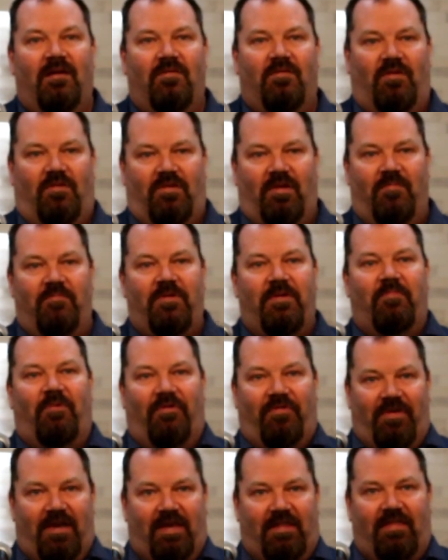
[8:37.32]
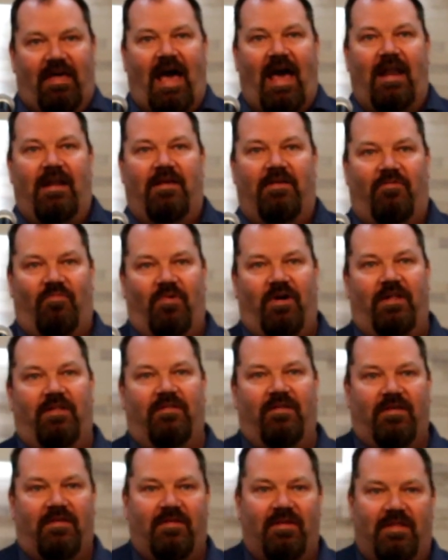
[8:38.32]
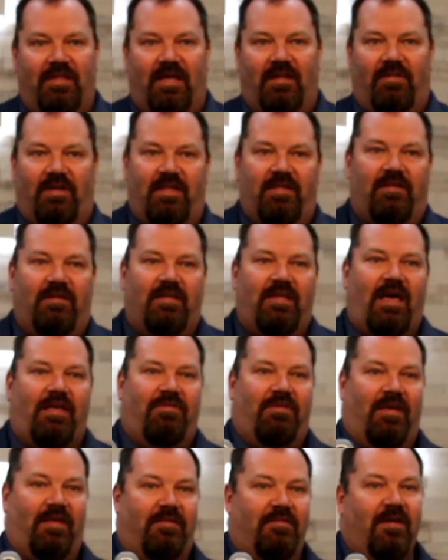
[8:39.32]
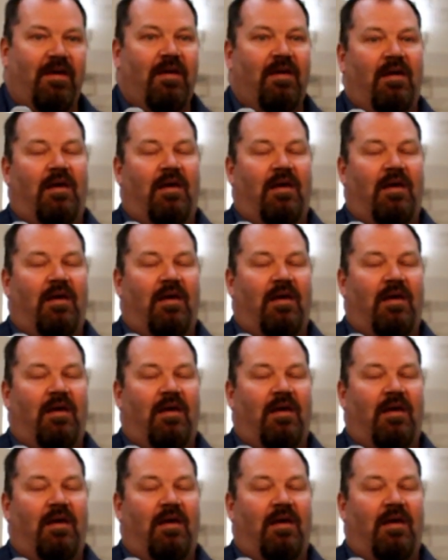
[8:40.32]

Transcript: So some people think that is what the sin that leads to death is.